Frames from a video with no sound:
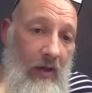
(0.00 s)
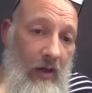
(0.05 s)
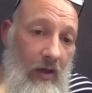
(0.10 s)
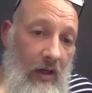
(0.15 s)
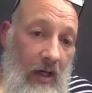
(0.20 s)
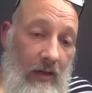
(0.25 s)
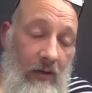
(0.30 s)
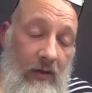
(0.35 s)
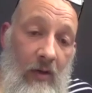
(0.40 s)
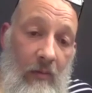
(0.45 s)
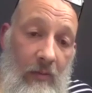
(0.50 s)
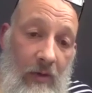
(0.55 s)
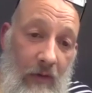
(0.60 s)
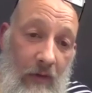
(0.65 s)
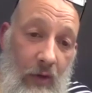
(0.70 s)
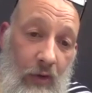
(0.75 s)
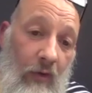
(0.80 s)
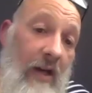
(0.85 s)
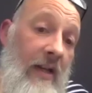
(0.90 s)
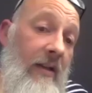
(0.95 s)
in terms no. of the
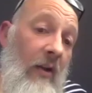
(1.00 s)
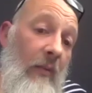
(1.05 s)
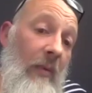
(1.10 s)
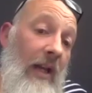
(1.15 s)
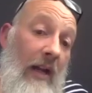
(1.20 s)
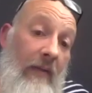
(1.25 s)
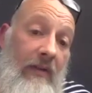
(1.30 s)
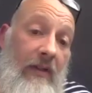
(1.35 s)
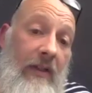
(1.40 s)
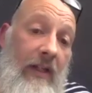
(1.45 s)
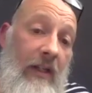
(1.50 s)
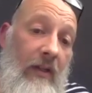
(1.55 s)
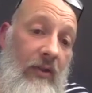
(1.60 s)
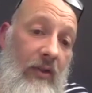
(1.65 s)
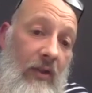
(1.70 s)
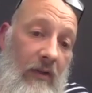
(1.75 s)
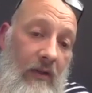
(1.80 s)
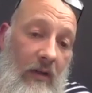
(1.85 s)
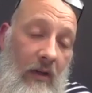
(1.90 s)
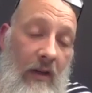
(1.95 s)
training that we have as
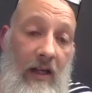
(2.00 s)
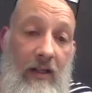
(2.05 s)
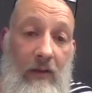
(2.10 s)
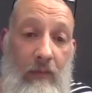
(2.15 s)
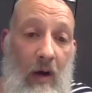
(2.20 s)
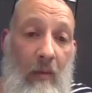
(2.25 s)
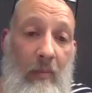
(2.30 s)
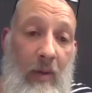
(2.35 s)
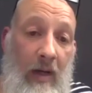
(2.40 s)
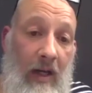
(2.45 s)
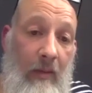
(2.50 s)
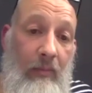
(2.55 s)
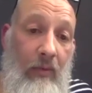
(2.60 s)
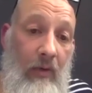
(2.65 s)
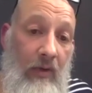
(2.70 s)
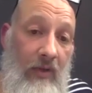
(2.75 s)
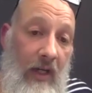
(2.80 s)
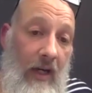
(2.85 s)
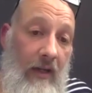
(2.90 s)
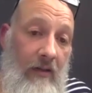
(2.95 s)
teachers. So that's why play
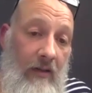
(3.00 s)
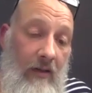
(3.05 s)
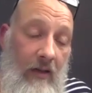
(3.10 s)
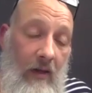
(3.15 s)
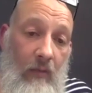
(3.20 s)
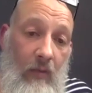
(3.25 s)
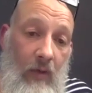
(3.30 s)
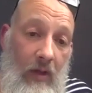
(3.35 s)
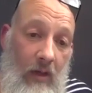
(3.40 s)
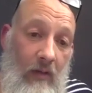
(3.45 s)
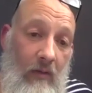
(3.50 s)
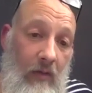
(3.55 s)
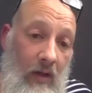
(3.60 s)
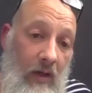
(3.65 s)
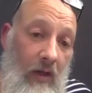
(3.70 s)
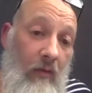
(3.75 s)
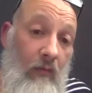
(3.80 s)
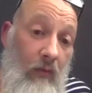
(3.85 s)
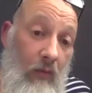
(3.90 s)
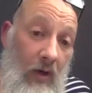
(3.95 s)
projects can can
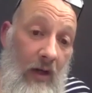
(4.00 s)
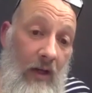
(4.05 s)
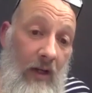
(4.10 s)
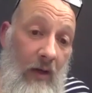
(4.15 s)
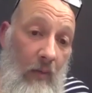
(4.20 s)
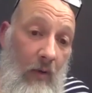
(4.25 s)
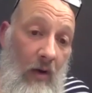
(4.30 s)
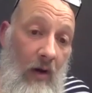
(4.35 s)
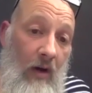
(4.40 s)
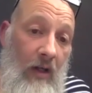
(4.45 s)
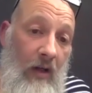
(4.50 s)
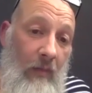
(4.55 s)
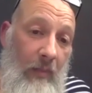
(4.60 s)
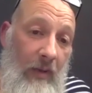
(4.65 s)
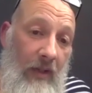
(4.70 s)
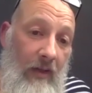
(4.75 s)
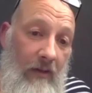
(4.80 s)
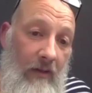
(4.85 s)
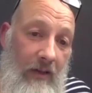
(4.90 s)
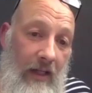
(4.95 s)
can really work
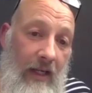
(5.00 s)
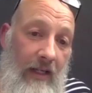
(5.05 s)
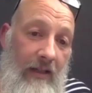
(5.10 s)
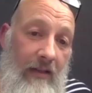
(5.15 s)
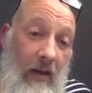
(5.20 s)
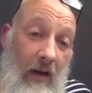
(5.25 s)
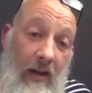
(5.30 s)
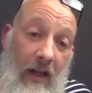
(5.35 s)
because it that is helps